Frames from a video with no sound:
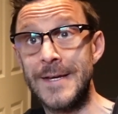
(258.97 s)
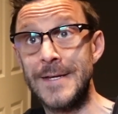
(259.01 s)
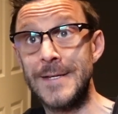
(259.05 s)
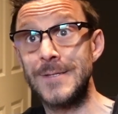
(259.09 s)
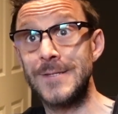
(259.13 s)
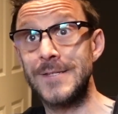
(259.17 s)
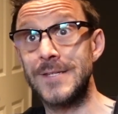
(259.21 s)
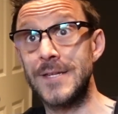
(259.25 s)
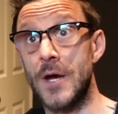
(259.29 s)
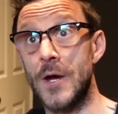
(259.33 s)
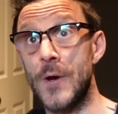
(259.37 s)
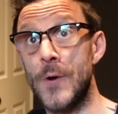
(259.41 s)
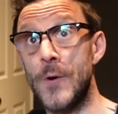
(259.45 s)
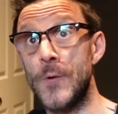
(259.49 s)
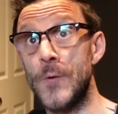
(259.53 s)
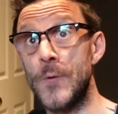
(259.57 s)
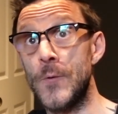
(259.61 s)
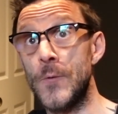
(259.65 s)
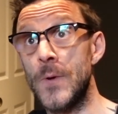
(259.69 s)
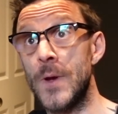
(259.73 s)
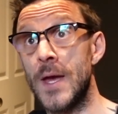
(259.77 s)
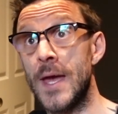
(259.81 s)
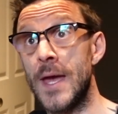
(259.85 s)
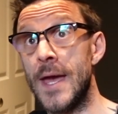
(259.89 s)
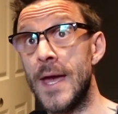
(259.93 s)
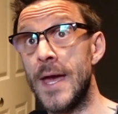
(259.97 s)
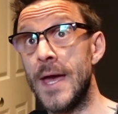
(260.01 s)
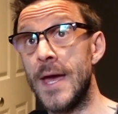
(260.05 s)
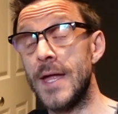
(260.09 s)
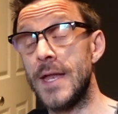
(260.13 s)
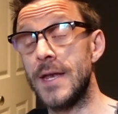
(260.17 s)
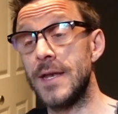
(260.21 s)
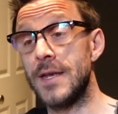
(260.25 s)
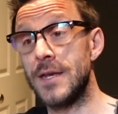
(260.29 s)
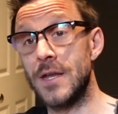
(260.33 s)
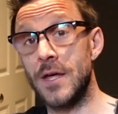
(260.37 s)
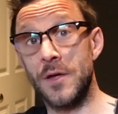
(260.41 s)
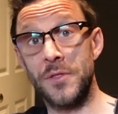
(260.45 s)
So
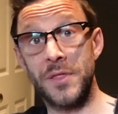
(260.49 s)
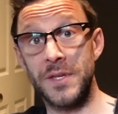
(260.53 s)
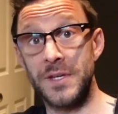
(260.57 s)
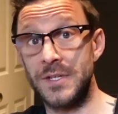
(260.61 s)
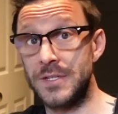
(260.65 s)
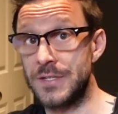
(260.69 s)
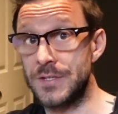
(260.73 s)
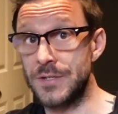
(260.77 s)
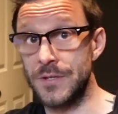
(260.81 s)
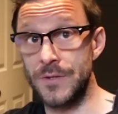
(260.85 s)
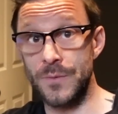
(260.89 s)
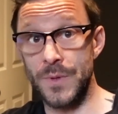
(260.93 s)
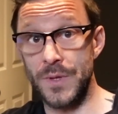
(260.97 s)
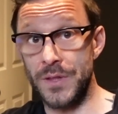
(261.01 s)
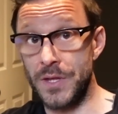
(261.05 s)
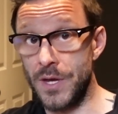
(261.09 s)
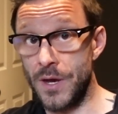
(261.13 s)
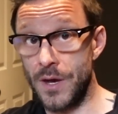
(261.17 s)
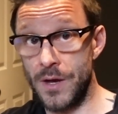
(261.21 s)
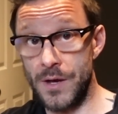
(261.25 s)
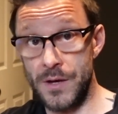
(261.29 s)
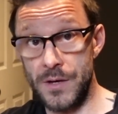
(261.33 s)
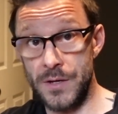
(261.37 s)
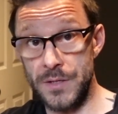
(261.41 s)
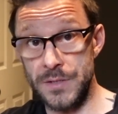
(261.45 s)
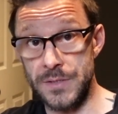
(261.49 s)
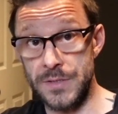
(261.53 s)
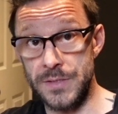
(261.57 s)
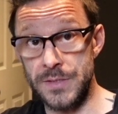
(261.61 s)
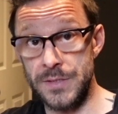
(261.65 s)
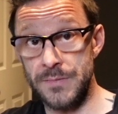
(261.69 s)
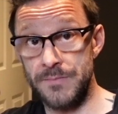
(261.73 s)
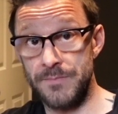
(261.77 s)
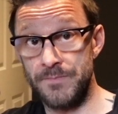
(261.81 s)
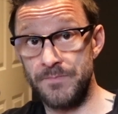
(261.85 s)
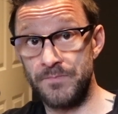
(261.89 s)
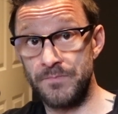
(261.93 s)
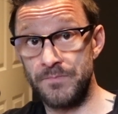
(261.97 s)
nothing to do with
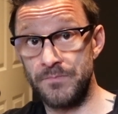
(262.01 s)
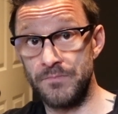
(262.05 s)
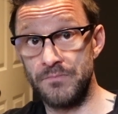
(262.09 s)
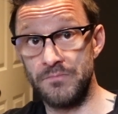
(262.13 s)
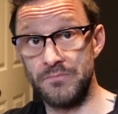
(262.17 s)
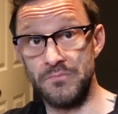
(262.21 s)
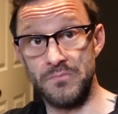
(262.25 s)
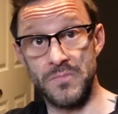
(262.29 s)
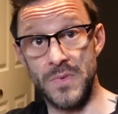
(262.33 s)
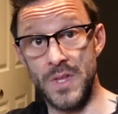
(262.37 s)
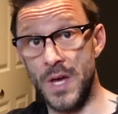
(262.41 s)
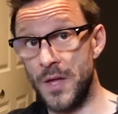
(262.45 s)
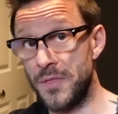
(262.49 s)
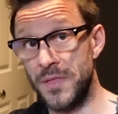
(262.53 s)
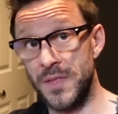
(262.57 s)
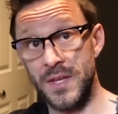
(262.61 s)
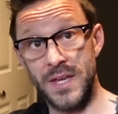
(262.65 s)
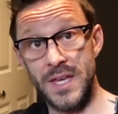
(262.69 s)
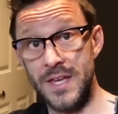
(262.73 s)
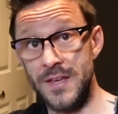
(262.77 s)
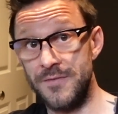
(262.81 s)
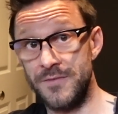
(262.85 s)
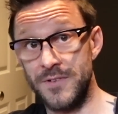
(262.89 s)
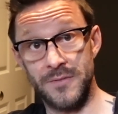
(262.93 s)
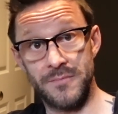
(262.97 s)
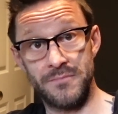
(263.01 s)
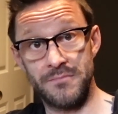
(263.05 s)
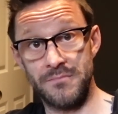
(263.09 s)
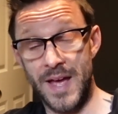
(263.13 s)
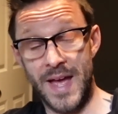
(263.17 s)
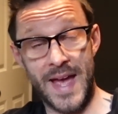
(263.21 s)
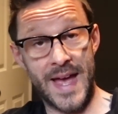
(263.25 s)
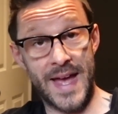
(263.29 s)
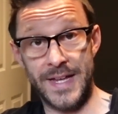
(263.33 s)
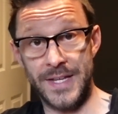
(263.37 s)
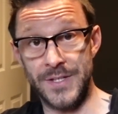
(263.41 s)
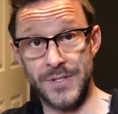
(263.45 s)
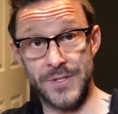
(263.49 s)
cars, nothing even
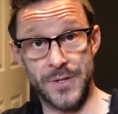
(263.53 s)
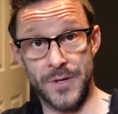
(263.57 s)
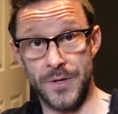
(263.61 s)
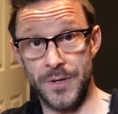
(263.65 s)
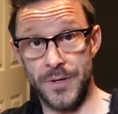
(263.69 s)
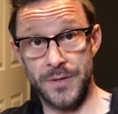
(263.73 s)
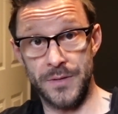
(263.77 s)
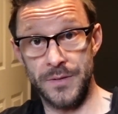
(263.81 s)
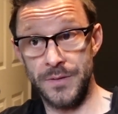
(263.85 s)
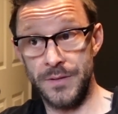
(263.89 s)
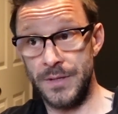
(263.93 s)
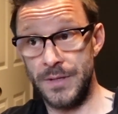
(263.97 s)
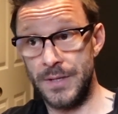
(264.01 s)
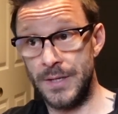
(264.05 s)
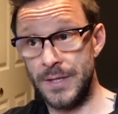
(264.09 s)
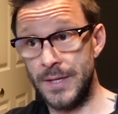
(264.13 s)
hands-on.